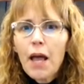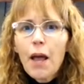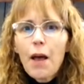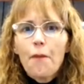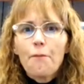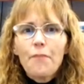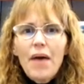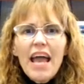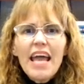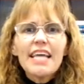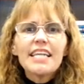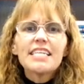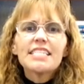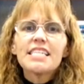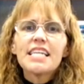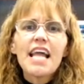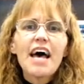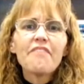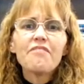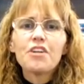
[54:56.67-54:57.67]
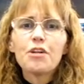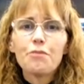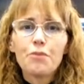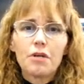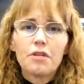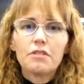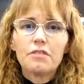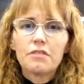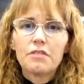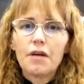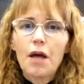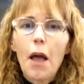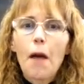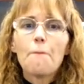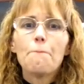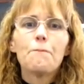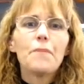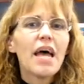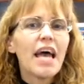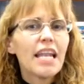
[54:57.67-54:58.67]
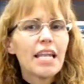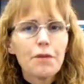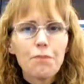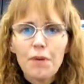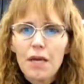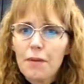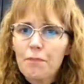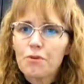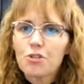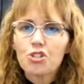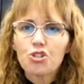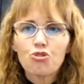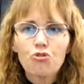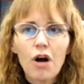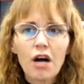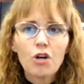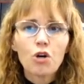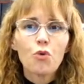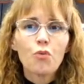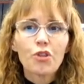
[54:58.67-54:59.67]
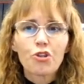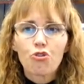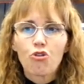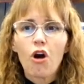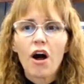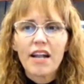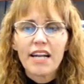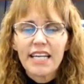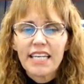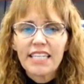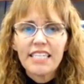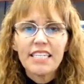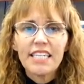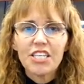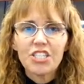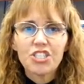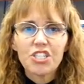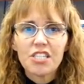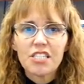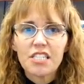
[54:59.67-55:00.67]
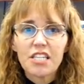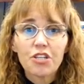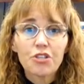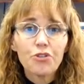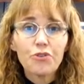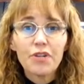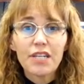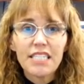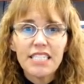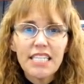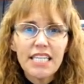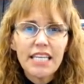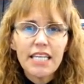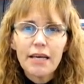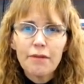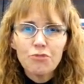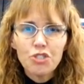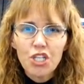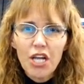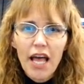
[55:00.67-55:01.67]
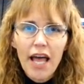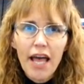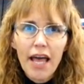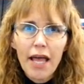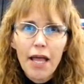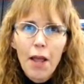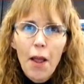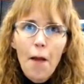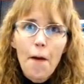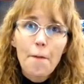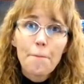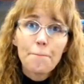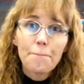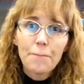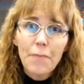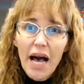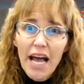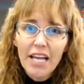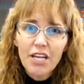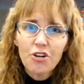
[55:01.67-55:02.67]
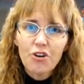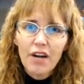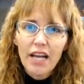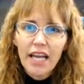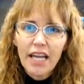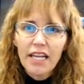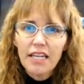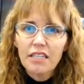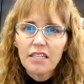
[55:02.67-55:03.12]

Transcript: Pain is inevitable. Many people struggle with chronic conditions, including T M J, migraine,